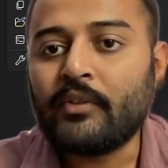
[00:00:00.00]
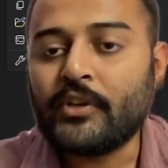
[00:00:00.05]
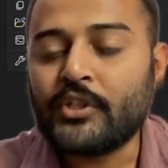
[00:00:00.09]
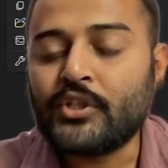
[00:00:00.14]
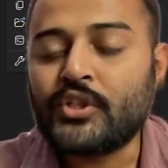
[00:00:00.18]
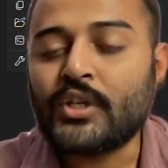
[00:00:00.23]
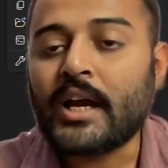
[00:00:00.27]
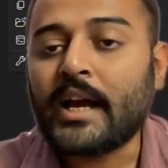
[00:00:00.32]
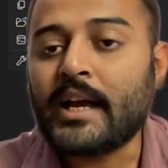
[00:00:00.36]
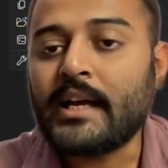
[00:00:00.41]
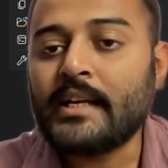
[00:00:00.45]

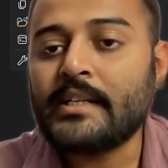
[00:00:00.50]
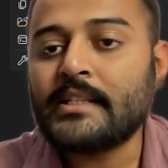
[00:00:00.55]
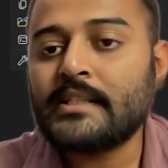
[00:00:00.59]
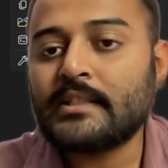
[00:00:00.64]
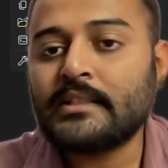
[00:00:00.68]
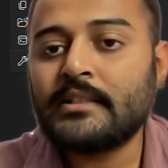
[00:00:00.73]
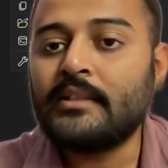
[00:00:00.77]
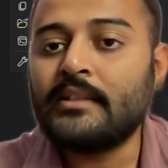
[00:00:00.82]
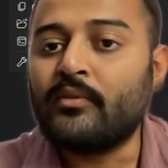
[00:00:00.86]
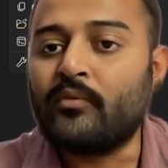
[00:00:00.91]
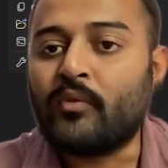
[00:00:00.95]
has
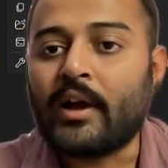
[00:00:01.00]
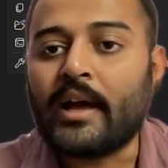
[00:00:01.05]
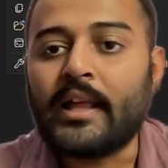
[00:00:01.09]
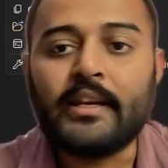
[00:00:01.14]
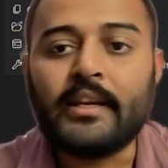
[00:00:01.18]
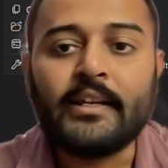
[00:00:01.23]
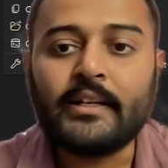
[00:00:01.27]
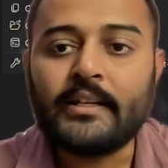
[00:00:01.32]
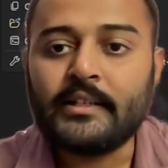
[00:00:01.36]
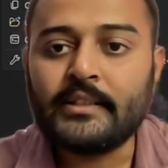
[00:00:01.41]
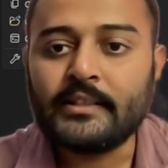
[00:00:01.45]
a
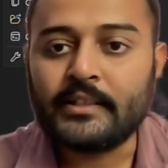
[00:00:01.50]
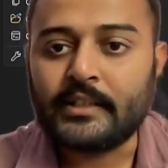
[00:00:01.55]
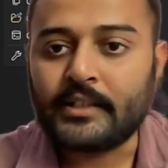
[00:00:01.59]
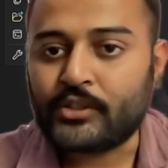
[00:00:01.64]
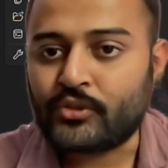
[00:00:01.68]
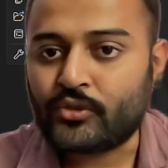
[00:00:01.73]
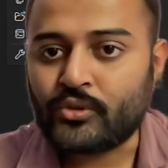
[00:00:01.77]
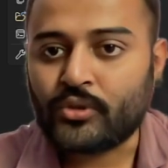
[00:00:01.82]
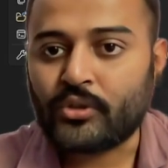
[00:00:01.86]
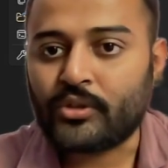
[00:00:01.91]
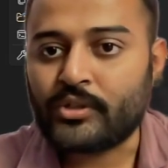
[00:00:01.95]
valid
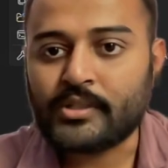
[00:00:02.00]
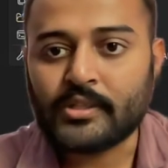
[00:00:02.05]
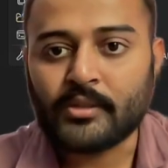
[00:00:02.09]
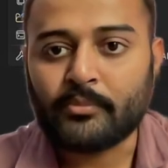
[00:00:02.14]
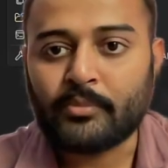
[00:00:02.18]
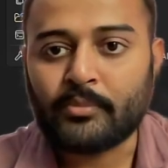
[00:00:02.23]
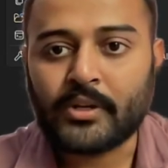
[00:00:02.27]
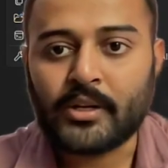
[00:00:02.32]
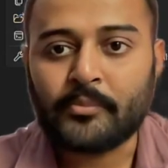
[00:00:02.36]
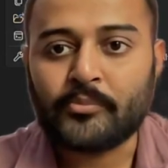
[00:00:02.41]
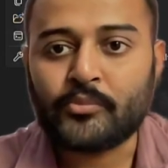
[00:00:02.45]
Azure
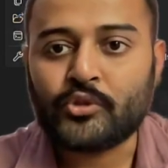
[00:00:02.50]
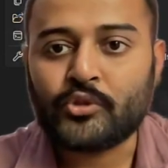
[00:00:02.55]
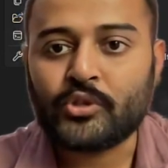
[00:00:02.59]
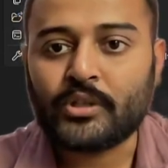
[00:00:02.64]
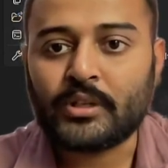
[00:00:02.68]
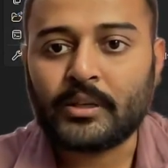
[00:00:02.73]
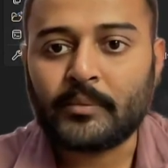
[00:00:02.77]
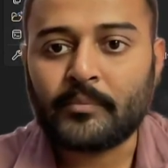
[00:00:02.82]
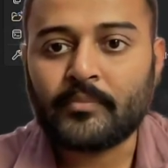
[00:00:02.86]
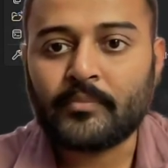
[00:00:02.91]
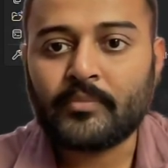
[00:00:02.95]

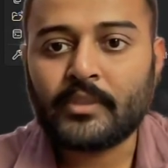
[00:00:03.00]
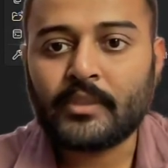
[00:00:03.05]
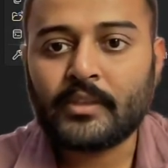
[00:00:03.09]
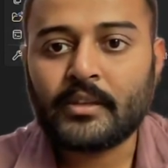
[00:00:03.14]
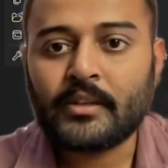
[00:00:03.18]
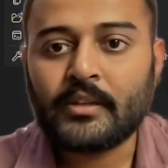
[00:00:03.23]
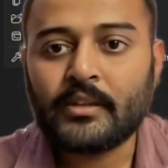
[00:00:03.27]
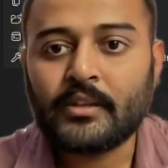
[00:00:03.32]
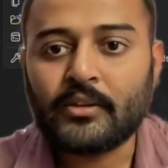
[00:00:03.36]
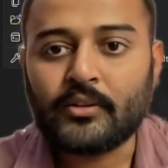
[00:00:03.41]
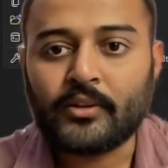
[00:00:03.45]
subscription.
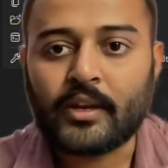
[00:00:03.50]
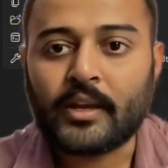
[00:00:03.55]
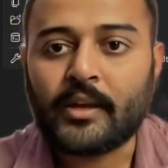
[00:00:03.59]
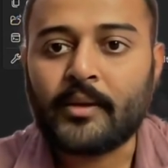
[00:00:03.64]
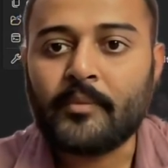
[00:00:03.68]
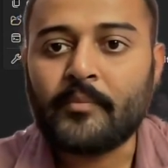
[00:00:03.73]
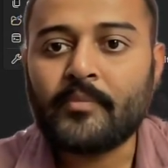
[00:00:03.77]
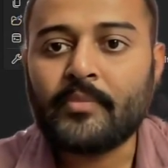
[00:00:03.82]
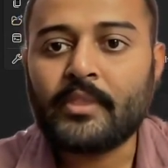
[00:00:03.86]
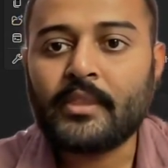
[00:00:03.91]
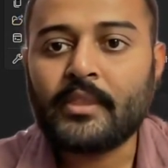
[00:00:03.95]

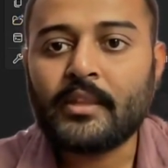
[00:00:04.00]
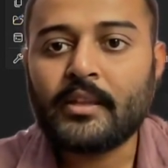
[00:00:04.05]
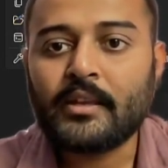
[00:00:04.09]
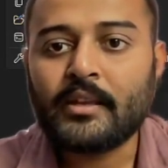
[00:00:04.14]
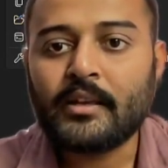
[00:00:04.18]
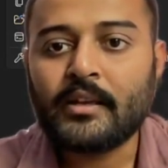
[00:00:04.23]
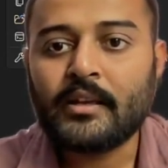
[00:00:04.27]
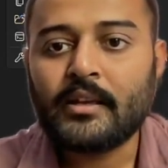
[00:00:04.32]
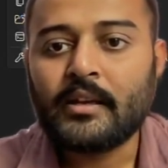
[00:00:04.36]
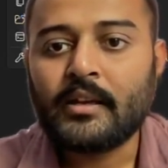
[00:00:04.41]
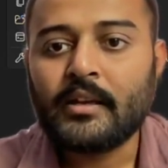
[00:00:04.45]
Okay.
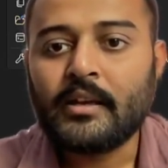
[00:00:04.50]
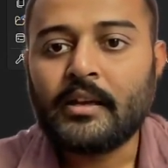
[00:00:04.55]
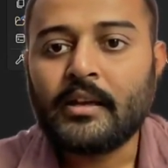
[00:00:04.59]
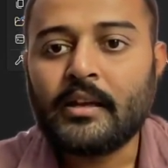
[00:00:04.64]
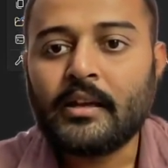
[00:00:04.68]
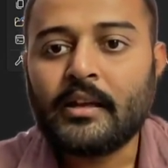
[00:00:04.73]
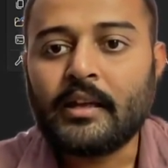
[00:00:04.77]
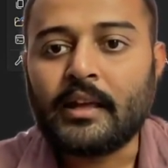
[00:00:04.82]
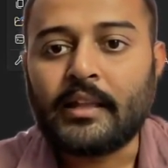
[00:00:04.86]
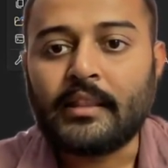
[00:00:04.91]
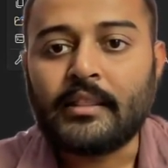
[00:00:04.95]

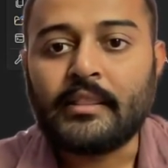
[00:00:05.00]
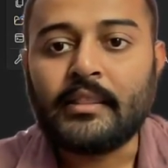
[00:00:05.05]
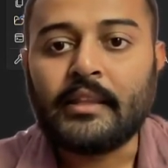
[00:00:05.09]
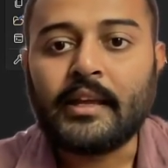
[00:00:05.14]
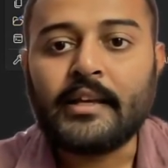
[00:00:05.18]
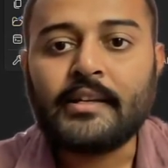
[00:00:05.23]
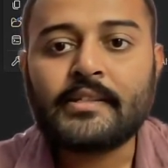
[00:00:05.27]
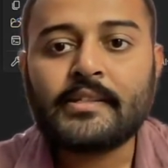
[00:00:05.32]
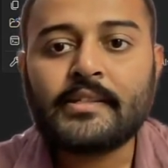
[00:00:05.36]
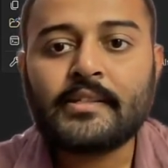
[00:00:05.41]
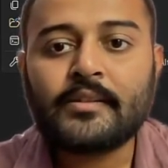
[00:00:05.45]
And
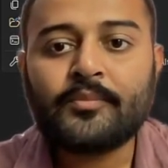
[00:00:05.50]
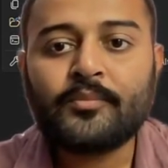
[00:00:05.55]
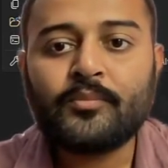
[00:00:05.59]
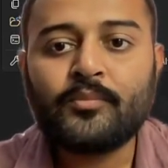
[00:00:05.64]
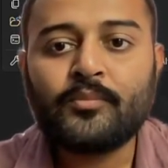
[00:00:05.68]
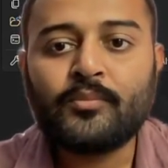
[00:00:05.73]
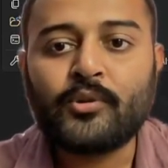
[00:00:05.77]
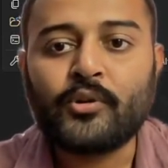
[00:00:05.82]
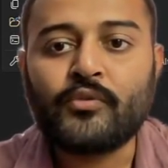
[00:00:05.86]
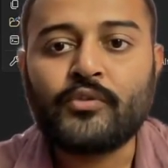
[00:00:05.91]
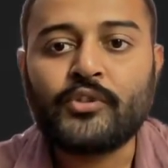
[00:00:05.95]
next,
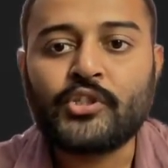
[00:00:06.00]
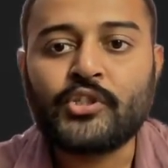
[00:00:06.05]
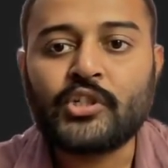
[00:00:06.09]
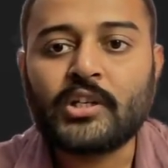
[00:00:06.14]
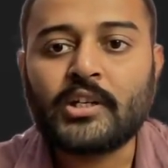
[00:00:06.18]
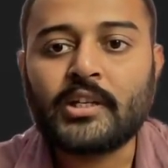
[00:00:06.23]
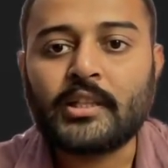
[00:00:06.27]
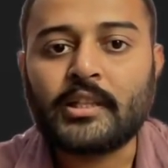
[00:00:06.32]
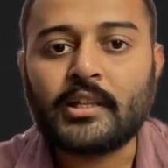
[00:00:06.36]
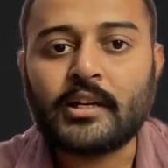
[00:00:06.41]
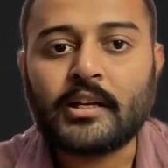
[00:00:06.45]
provision
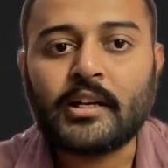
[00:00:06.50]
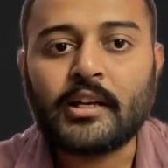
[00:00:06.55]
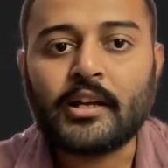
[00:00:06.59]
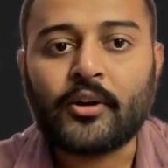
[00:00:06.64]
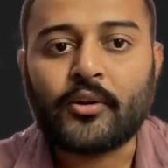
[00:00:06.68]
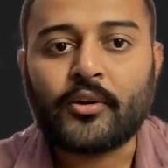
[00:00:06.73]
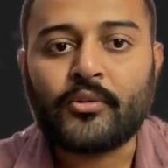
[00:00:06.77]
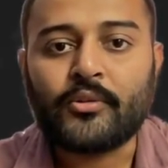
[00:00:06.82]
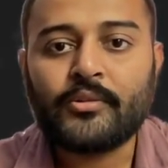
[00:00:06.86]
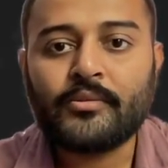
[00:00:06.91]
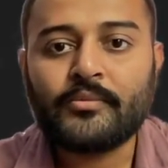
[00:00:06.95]
in the
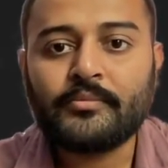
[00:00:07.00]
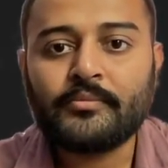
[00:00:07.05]
cloud.